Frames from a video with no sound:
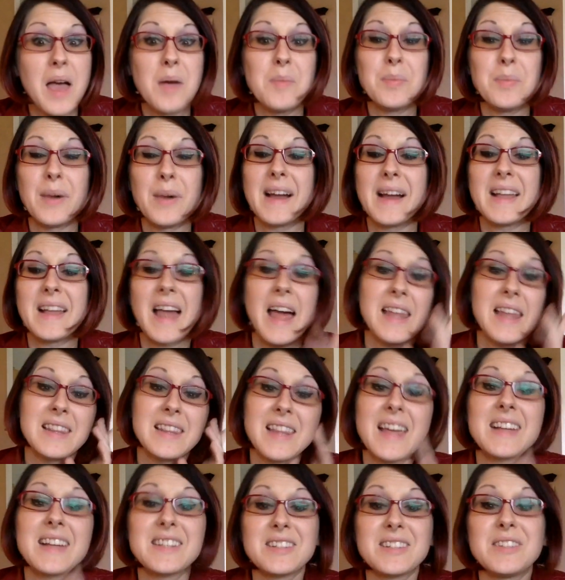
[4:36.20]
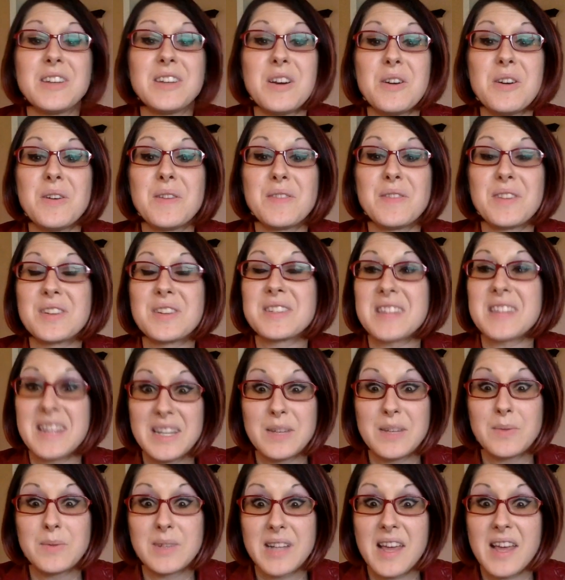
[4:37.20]
but I'd like to know if there's
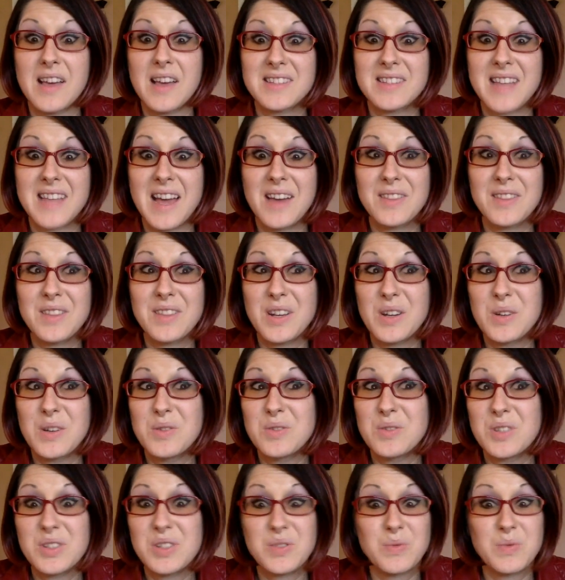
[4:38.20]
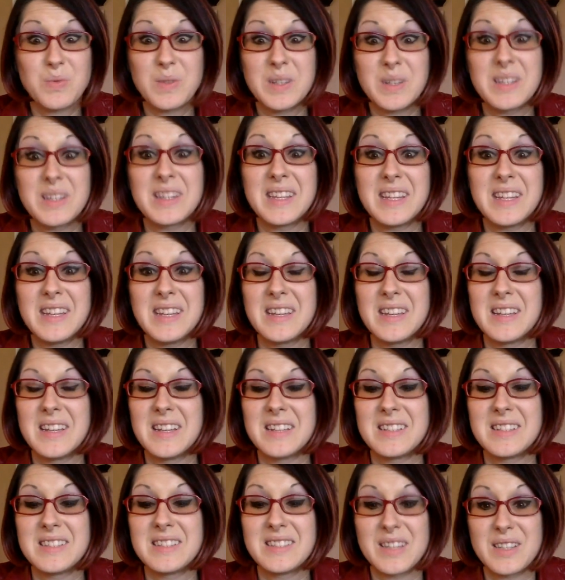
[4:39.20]
anyone else out there who just really
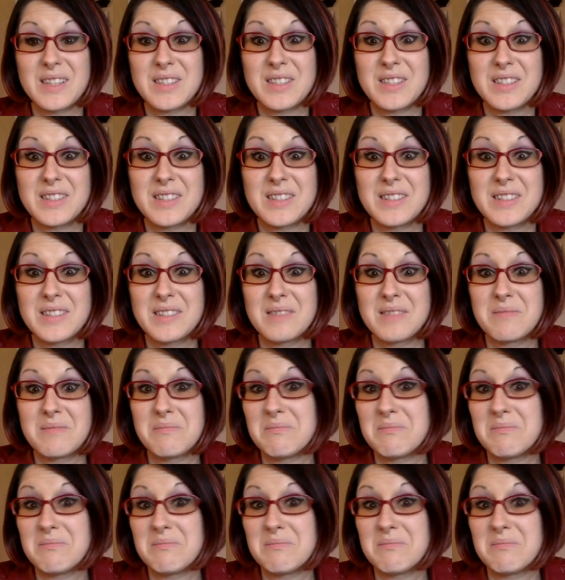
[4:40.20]
doesn't